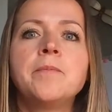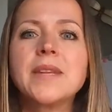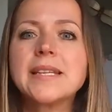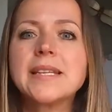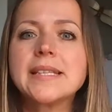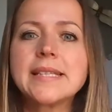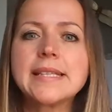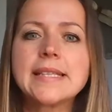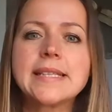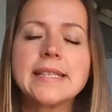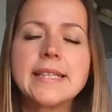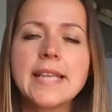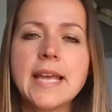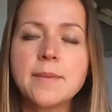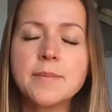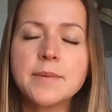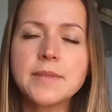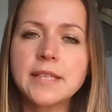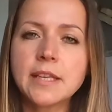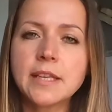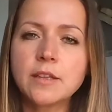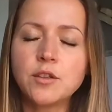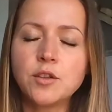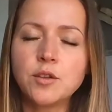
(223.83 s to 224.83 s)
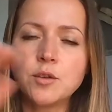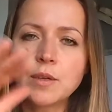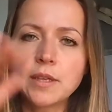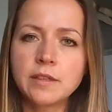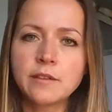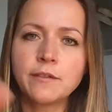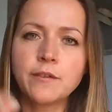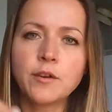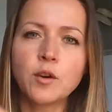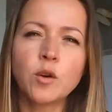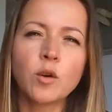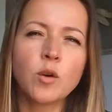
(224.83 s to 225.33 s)
steps that you can
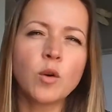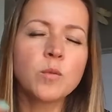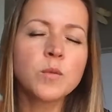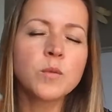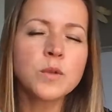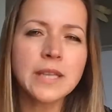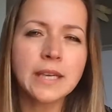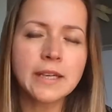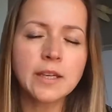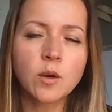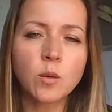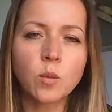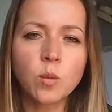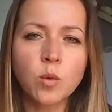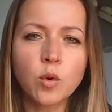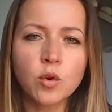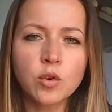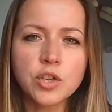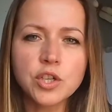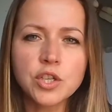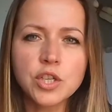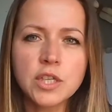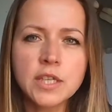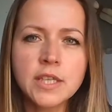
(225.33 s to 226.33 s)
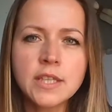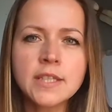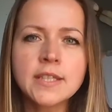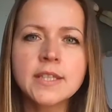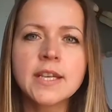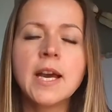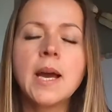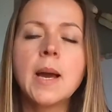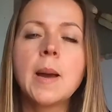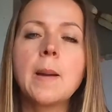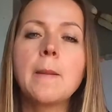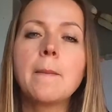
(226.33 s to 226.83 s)
follow, almost like a worksheet,
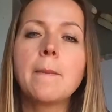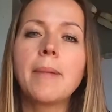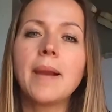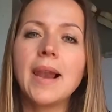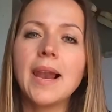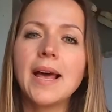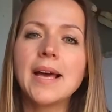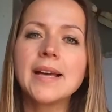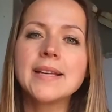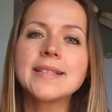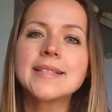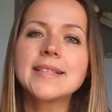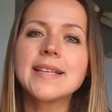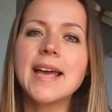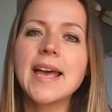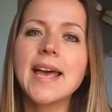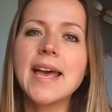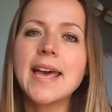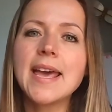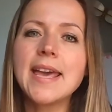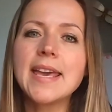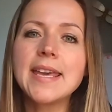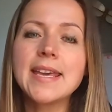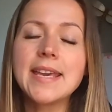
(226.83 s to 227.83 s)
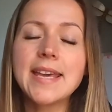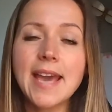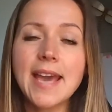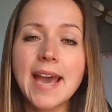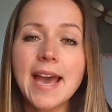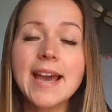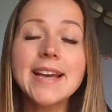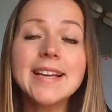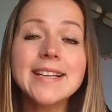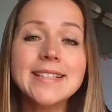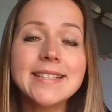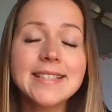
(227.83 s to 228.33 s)
plus a
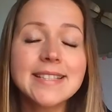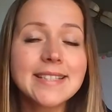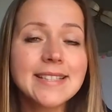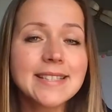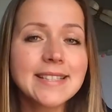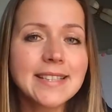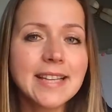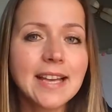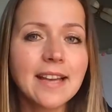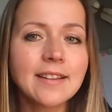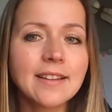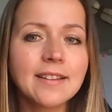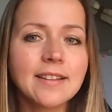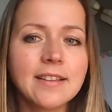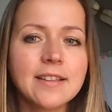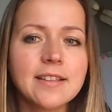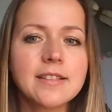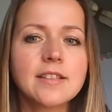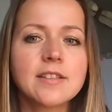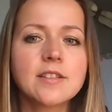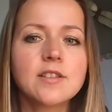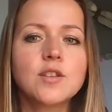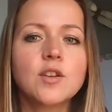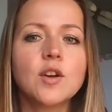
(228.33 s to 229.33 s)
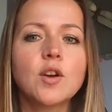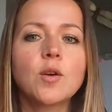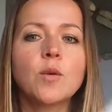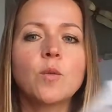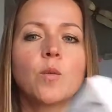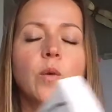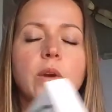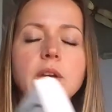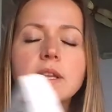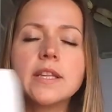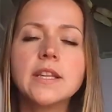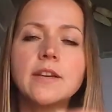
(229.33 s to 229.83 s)
case study.
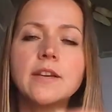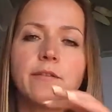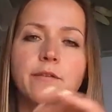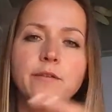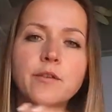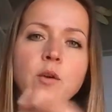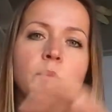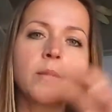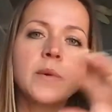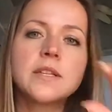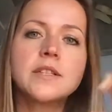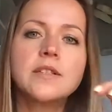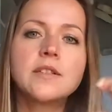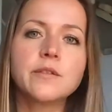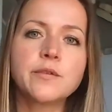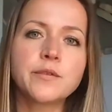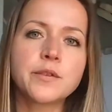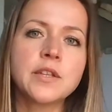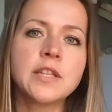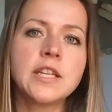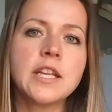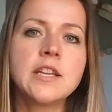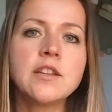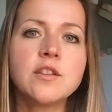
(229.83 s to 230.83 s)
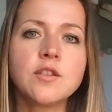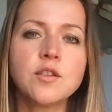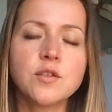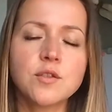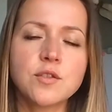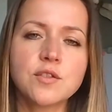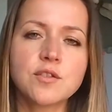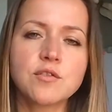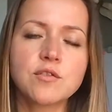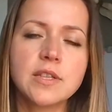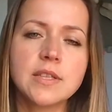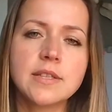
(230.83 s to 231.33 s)
So from a different
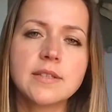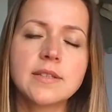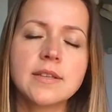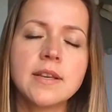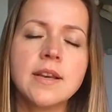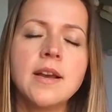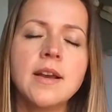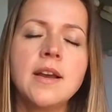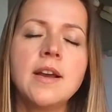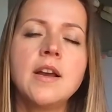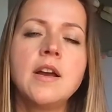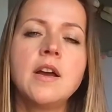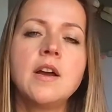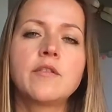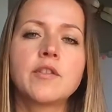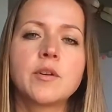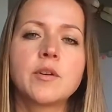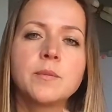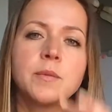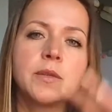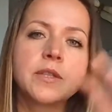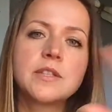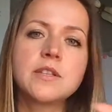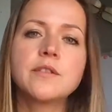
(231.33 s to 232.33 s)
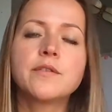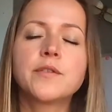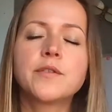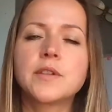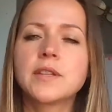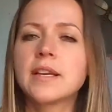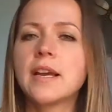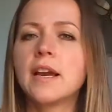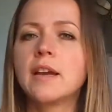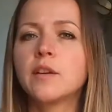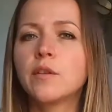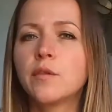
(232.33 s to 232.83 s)
industries, from a
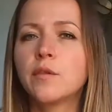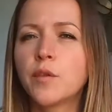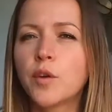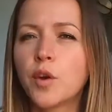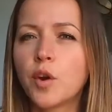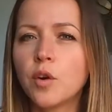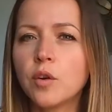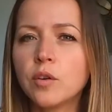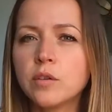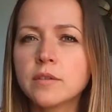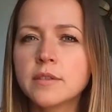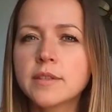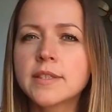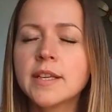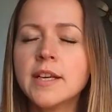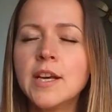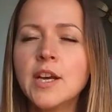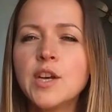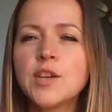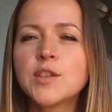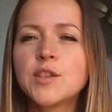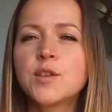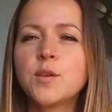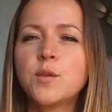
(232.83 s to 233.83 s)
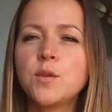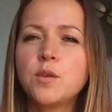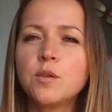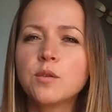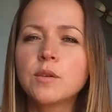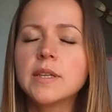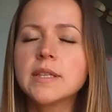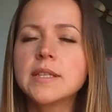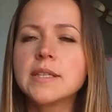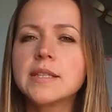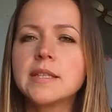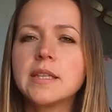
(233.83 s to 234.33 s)
different kind of goals. So you
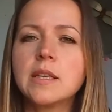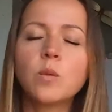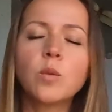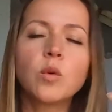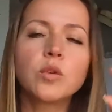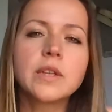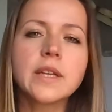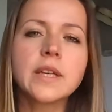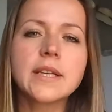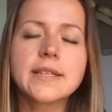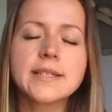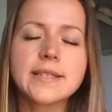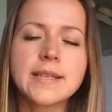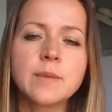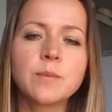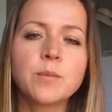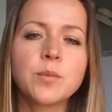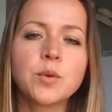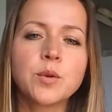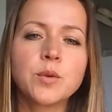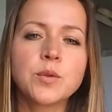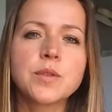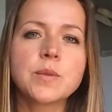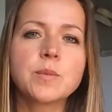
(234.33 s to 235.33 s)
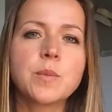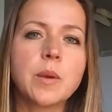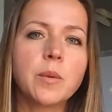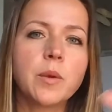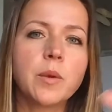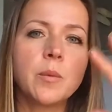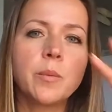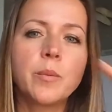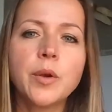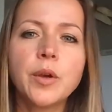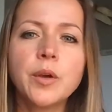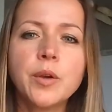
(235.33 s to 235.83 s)
can see what examples
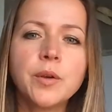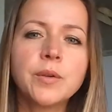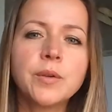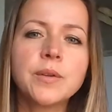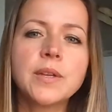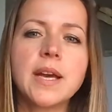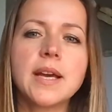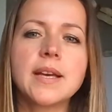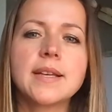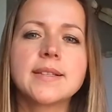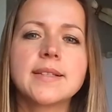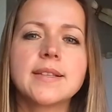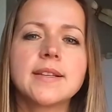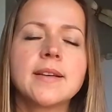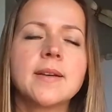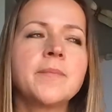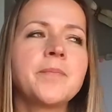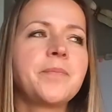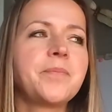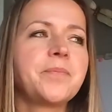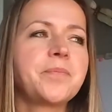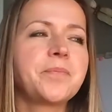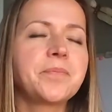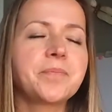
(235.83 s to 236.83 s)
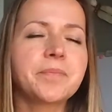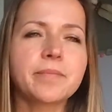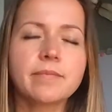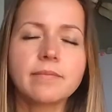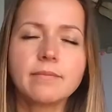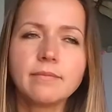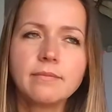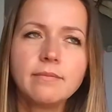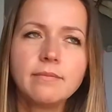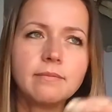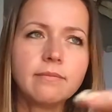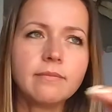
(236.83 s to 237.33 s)
people put as a
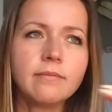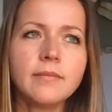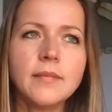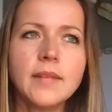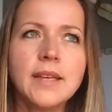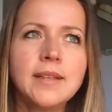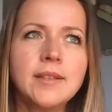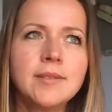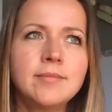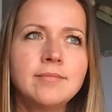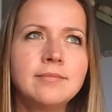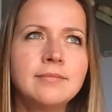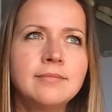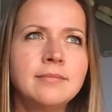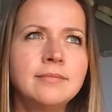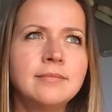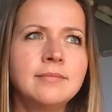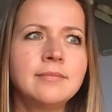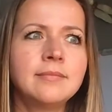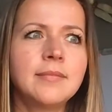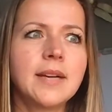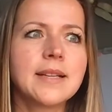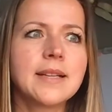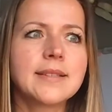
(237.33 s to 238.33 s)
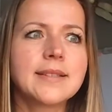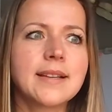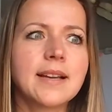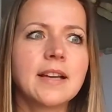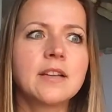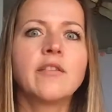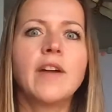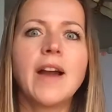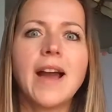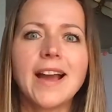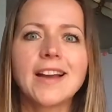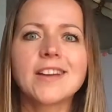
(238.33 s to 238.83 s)

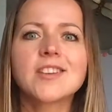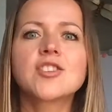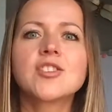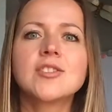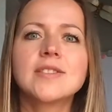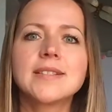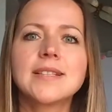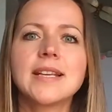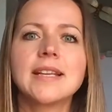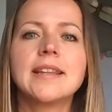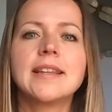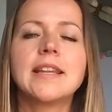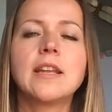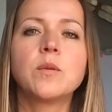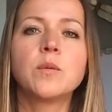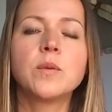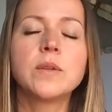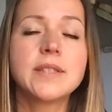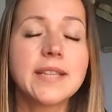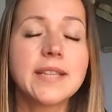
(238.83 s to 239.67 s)
kind of actions that they were